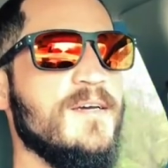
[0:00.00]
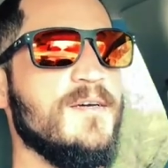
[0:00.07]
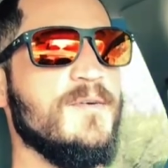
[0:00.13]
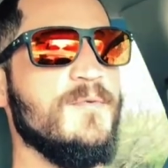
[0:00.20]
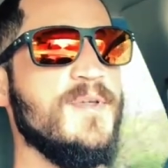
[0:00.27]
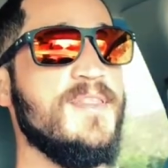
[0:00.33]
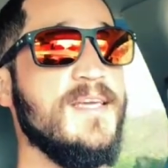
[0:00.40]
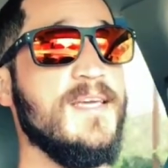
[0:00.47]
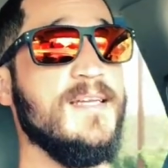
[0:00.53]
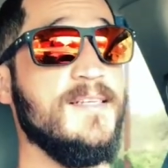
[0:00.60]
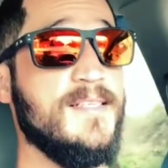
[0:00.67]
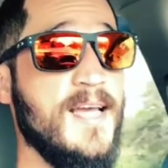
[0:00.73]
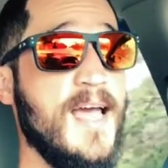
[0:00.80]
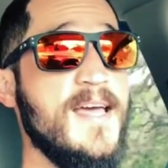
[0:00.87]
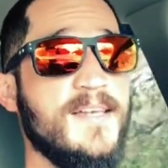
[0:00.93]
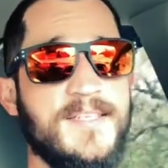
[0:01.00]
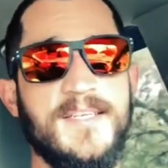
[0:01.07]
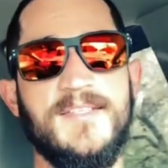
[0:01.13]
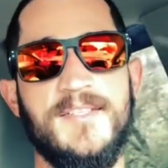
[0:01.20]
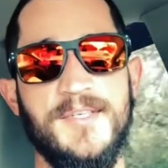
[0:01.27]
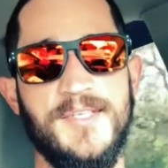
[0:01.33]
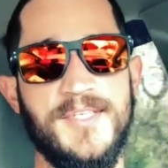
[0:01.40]
with the
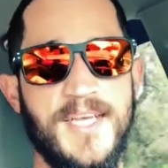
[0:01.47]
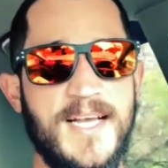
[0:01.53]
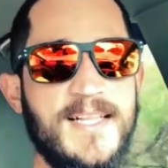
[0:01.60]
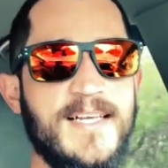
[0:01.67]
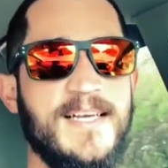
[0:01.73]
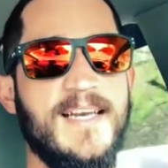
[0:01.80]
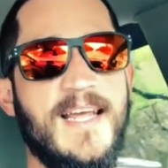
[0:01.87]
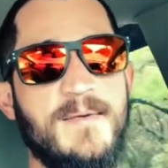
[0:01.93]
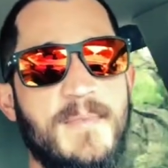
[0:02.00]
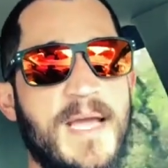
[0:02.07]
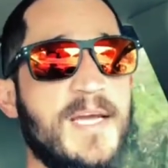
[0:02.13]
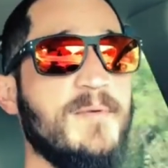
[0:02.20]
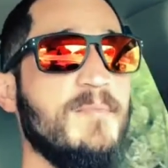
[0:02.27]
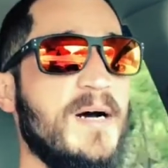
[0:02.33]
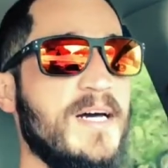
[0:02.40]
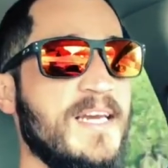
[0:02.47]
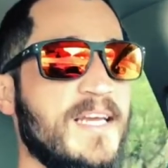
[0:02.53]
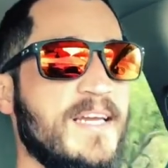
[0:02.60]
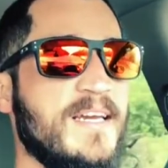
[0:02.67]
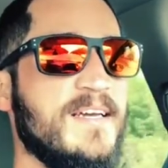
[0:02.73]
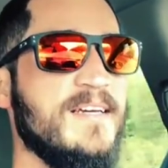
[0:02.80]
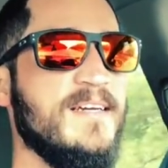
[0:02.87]
intent to sell it and make
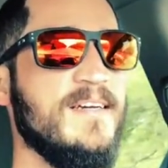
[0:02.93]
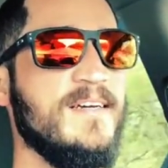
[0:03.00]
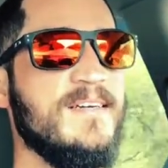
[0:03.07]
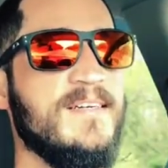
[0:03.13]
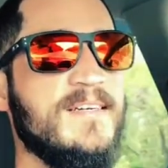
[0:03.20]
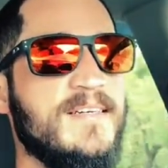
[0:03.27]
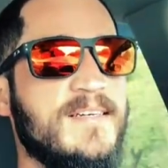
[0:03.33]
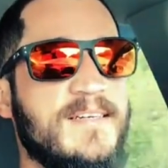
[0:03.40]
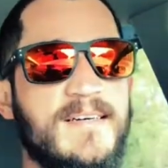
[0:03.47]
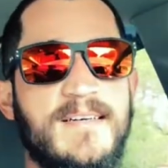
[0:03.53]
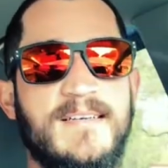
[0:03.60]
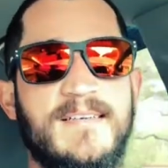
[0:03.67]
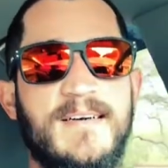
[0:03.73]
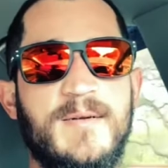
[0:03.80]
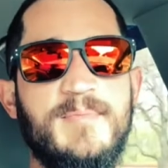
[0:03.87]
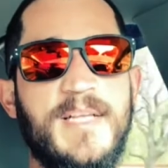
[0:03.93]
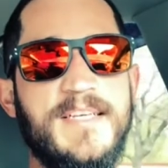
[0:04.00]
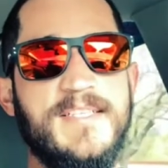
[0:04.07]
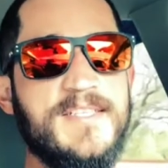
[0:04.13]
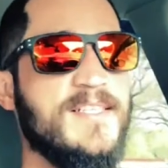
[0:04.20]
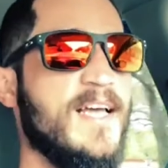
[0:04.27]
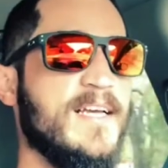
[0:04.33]
money on
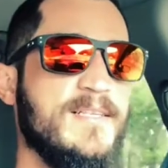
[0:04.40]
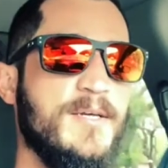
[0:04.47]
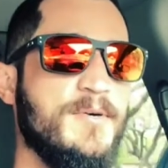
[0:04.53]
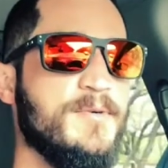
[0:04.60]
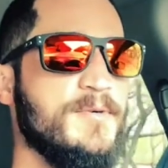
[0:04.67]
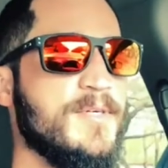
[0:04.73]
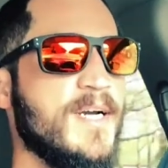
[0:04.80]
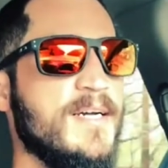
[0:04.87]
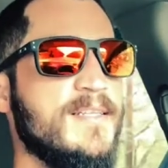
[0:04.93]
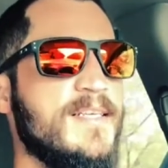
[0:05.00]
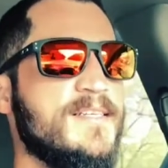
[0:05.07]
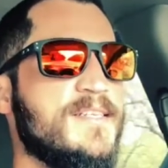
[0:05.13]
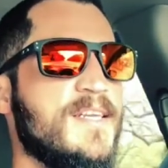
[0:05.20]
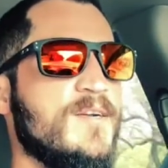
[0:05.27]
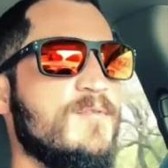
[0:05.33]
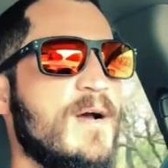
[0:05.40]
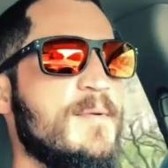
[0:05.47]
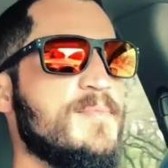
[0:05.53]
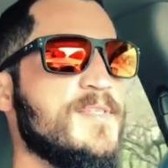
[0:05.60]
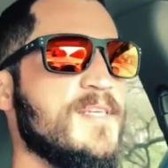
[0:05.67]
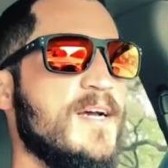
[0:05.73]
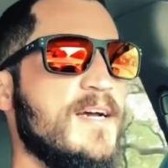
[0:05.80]
places like local gun listing
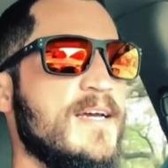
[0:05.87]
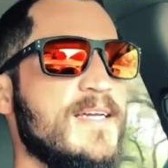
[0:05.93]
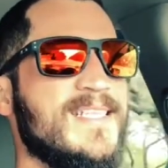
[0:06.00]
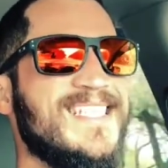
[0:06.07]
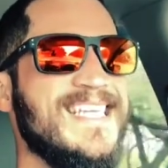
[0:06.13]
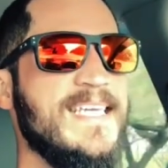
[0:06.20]
websites,